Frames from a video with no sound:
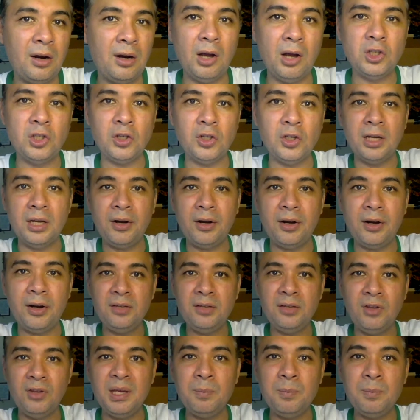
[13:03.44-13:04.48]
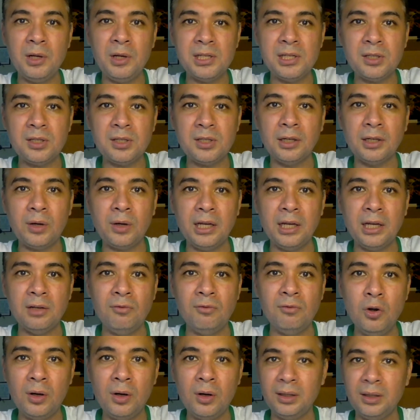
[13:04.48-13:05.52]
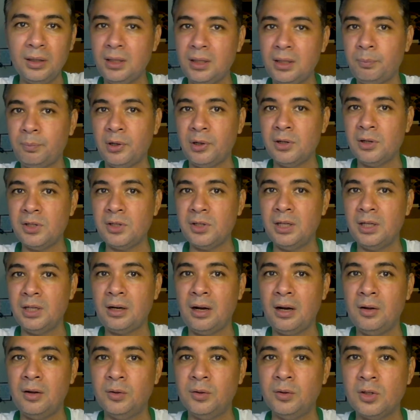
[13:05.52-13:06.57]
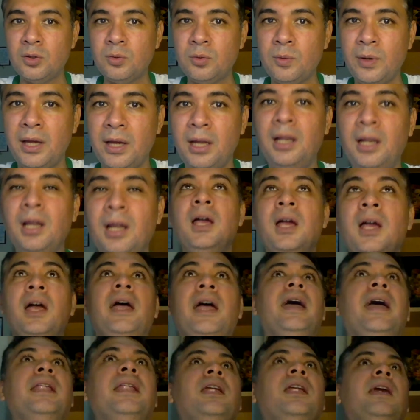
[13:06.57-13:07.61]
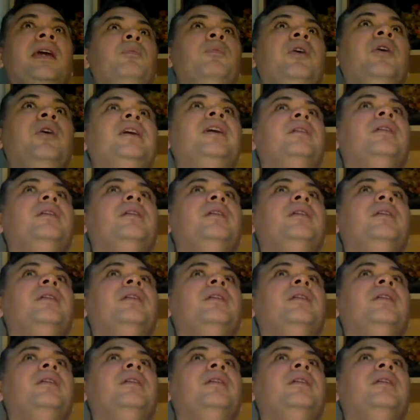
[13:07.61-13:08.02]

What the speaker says: one person in the crowd, so the rest of the people start to kind of look at that person in the crowd as well. And then I break.